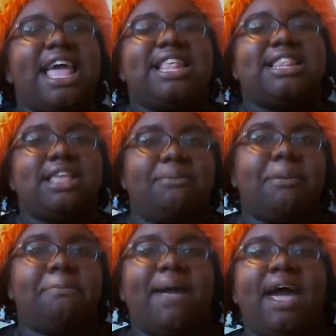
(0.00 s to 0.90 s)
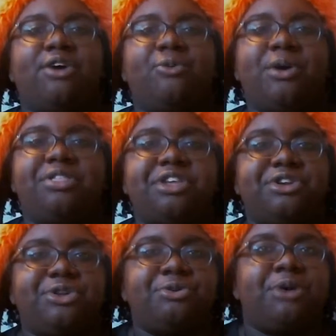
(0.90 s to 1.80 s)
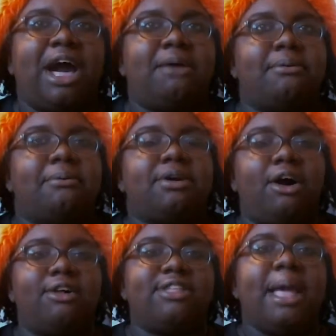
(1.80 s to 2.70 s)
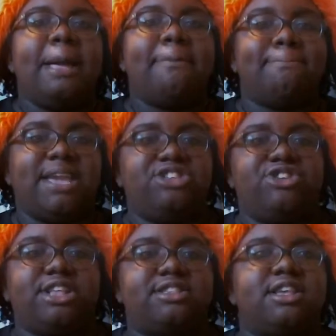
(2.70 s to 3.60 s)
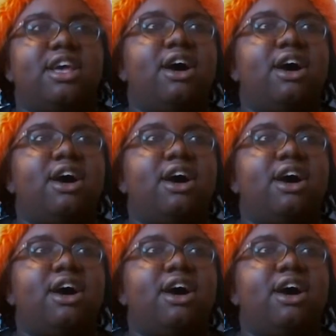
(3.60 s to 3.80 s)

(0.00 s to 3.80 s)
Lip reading: is coming back with their new album called Matrix.